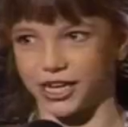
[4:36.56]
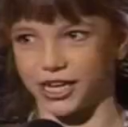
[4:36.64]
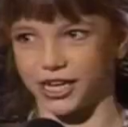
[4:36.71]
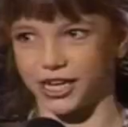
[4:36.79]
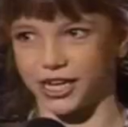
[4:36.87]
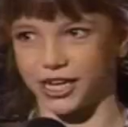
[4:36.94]

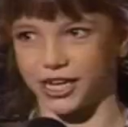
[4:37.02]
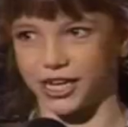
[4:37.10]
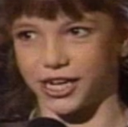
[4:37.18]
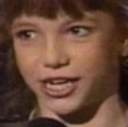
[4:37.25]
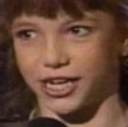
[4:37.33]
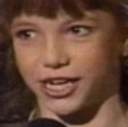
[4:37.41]

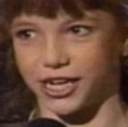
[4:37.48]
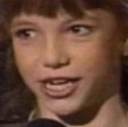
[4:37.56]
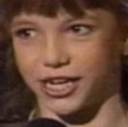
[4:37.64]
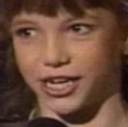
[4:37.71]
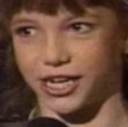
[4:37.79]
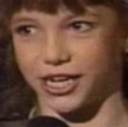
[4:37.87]

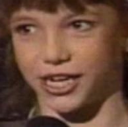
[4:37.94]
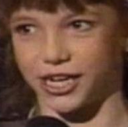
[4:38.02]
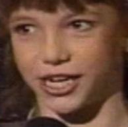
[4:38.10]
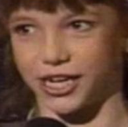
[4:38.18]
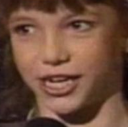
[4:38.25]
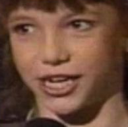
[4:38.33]

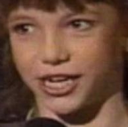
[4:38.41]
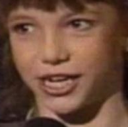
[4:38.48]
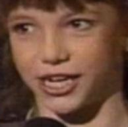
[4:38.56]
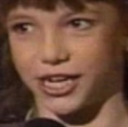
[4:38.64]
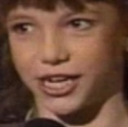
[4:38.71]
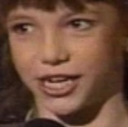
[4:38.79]

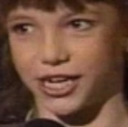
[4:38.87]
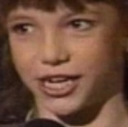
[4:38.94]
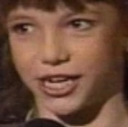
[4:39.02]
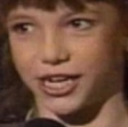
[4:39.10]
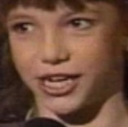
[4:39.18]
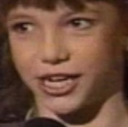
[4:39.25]

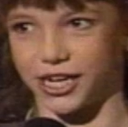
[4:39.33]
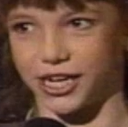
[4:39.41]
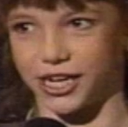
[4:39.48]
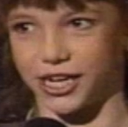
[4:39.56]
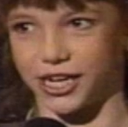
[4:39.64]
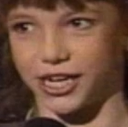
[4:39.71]

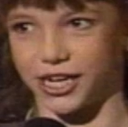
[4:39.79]
The person shown says nothing.